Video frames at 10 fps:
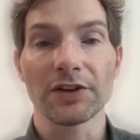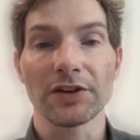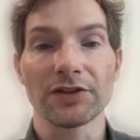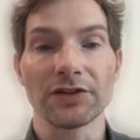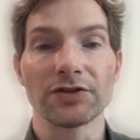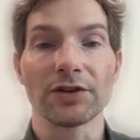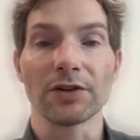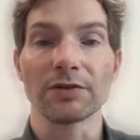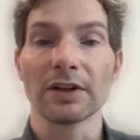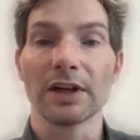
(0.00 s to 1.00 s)
related
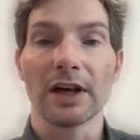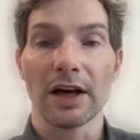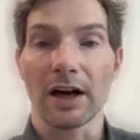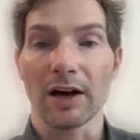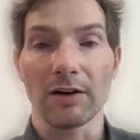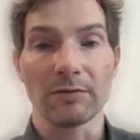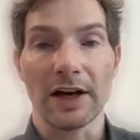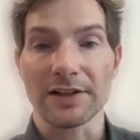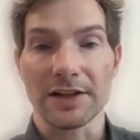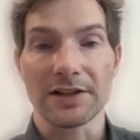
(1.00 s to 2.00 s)
to,
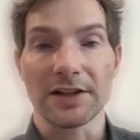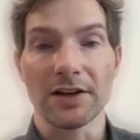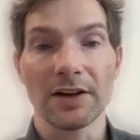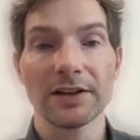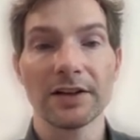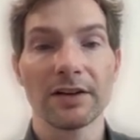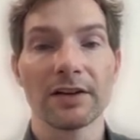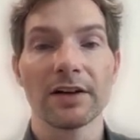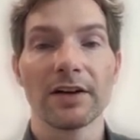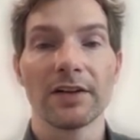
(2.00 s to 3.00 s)
as I said
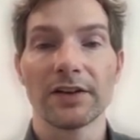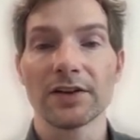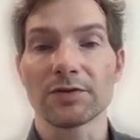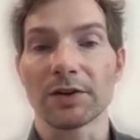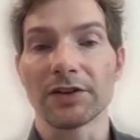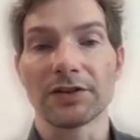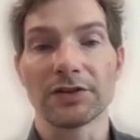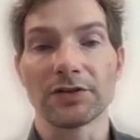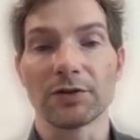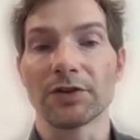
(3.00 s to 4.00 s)
earlier, things
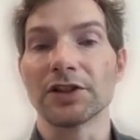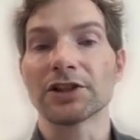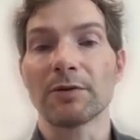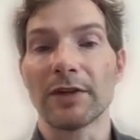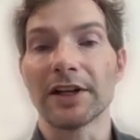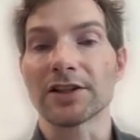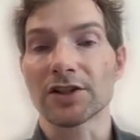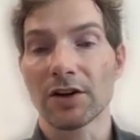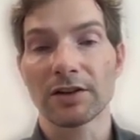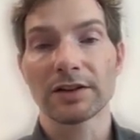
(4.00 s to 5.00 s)
related to the
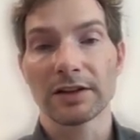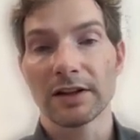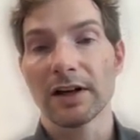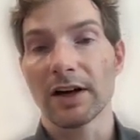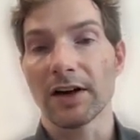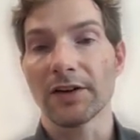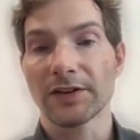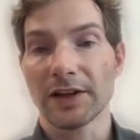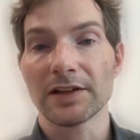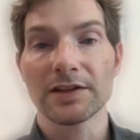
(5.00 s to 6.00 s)
Chapman-Enskog
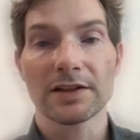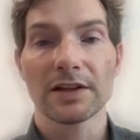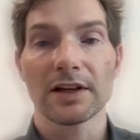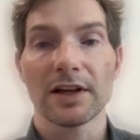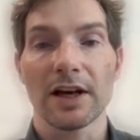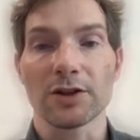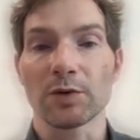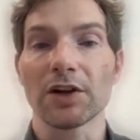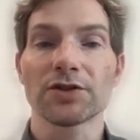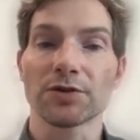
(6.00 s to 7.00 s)
things as
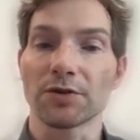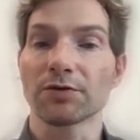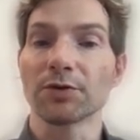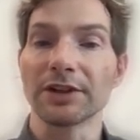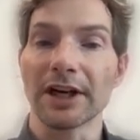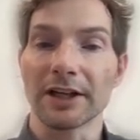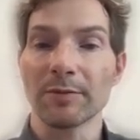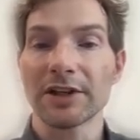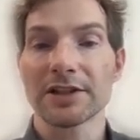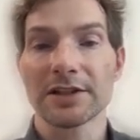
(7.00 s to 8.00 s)
well, so the fluid
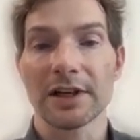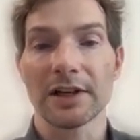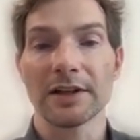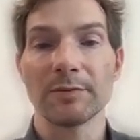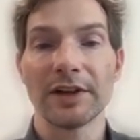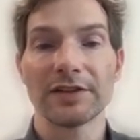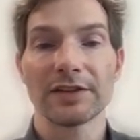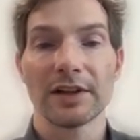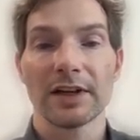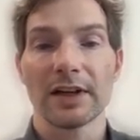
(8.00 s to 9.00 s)
dynamics limit,
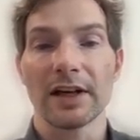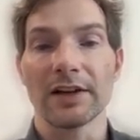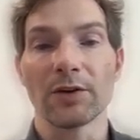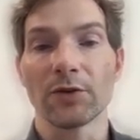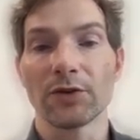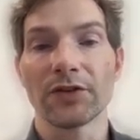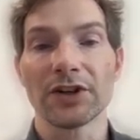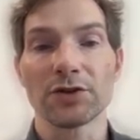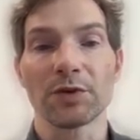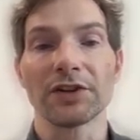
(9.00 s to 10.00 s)
and also
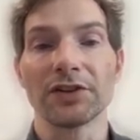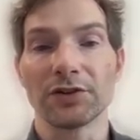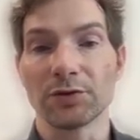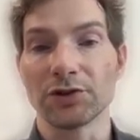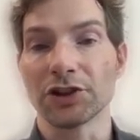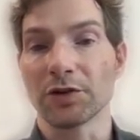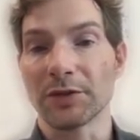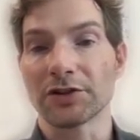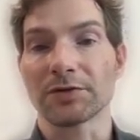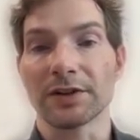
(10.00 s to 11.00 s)
things related to
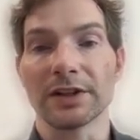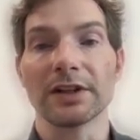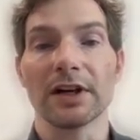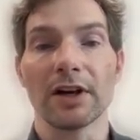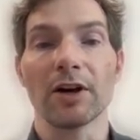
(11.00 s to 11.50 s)
geometry